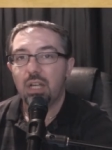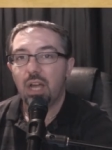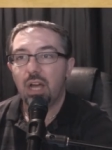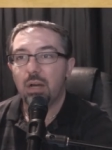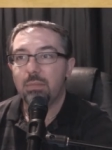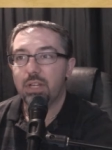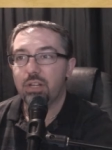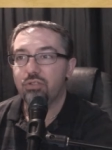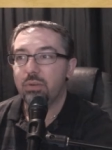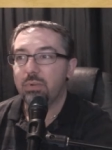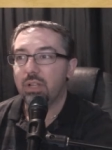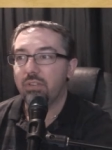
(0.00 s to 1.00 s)
um, in your
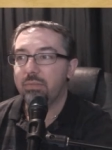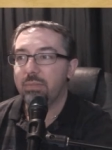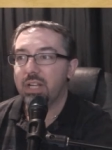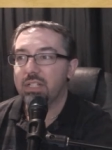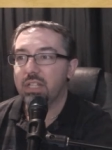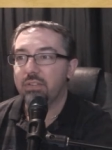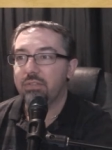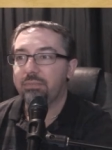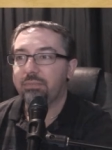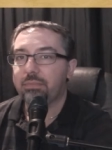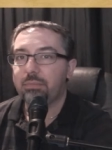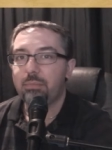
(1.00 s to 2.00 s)
treble clef and bass clef.
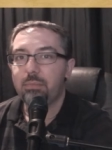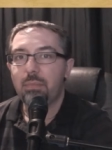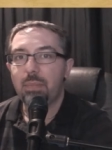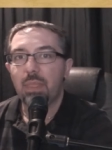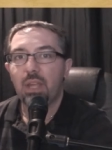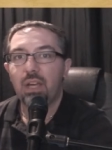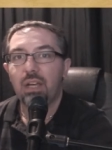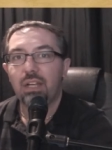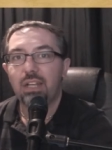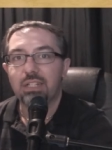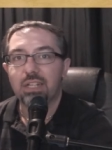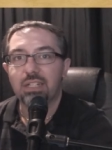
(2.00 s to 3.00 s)

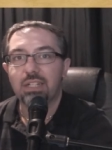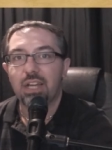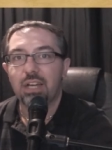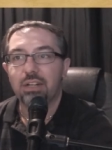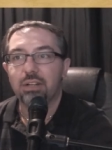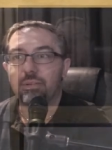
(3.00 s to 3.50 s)
Let's get started.